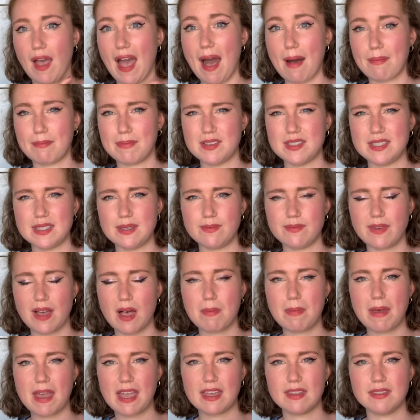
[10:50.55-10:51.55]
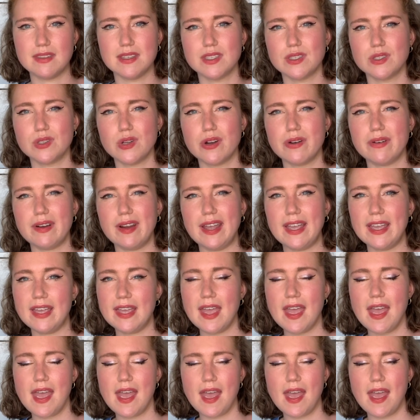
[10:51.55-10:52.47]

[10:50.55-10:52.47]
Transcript: happens in Valbeck in the story.